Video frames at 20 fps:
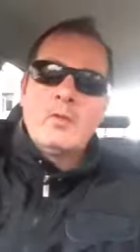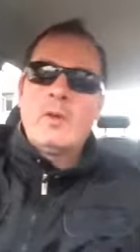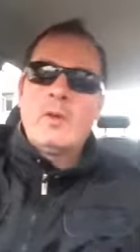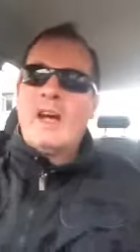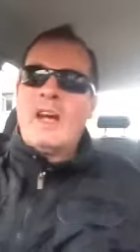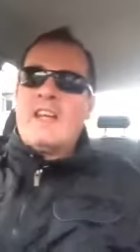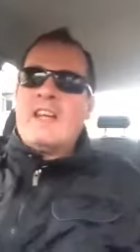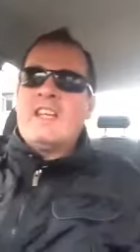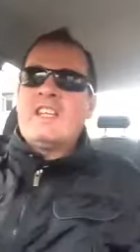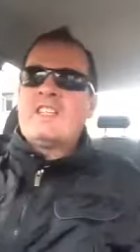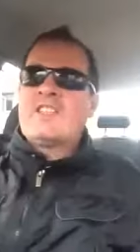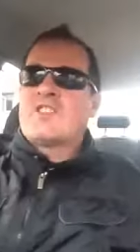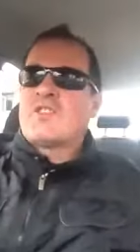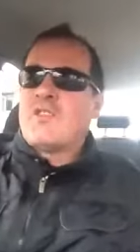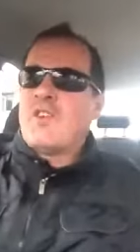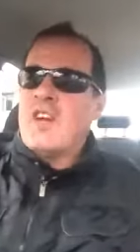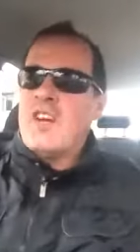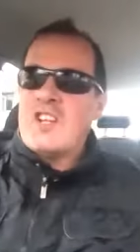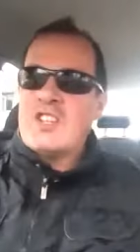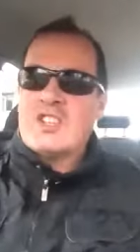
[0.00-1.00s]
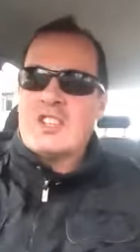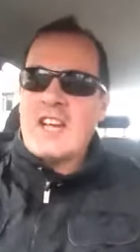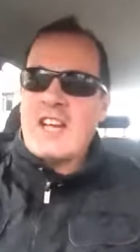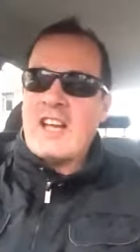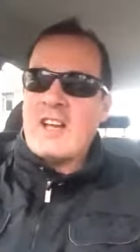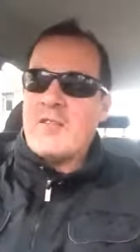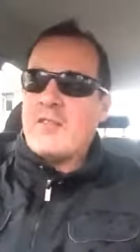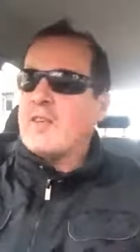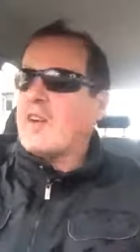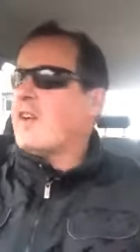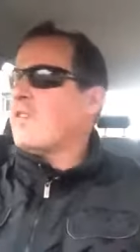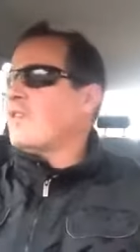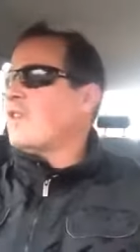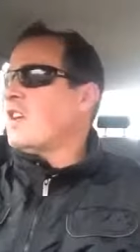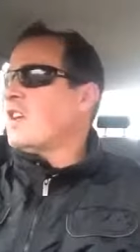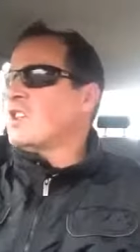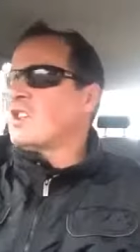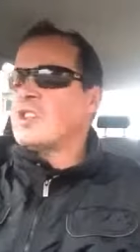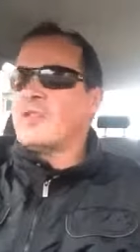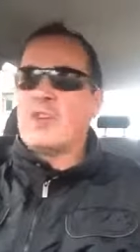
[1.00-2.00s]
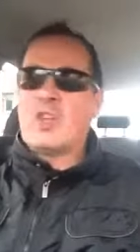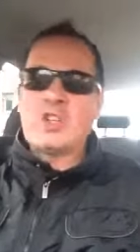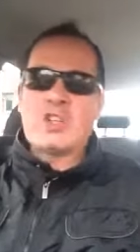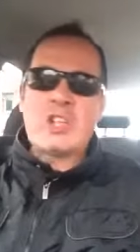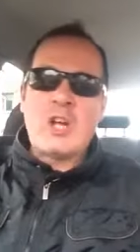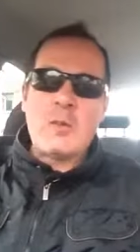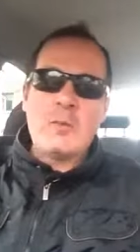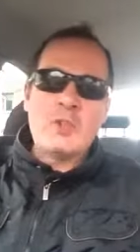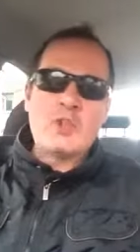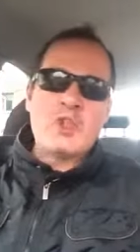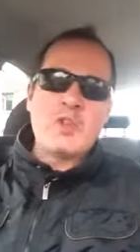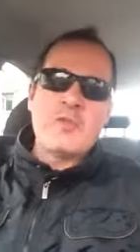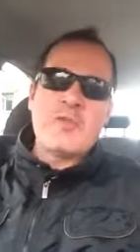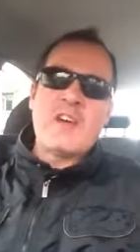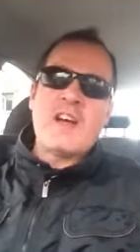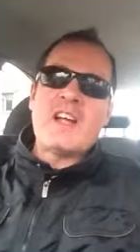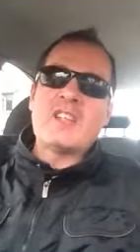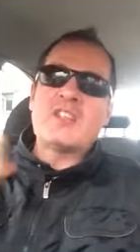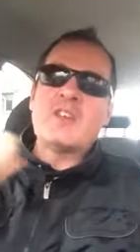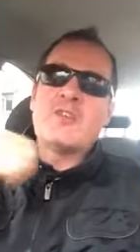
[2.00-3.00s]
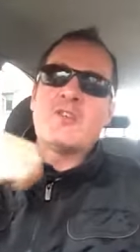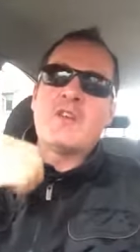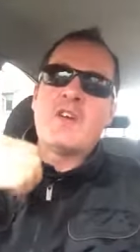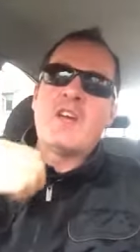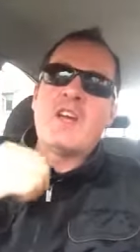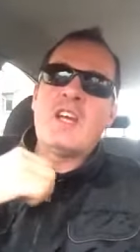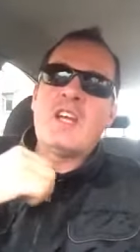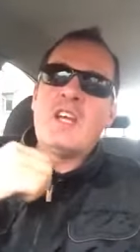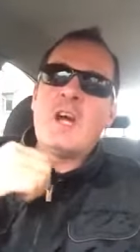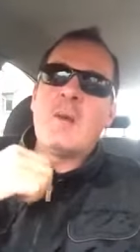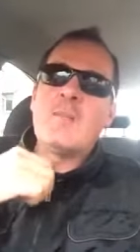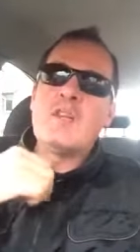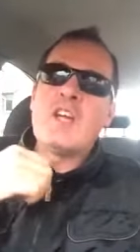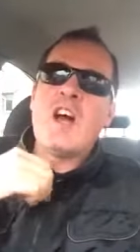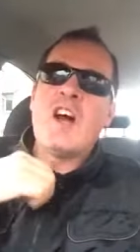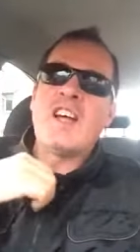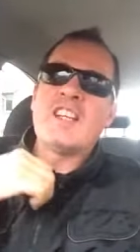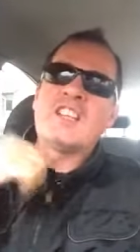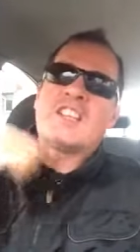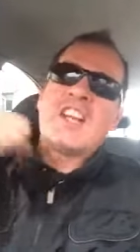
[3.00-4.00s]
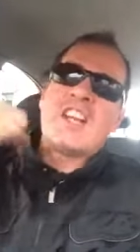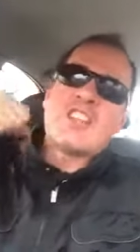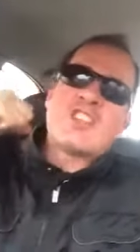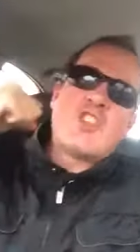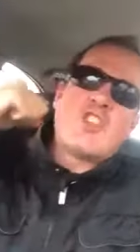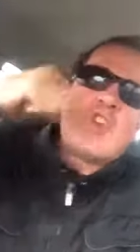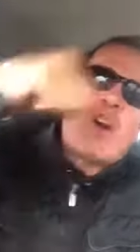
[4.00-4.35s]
Right, it's Thursday, the 31st of October 2013. I'm the artist taxi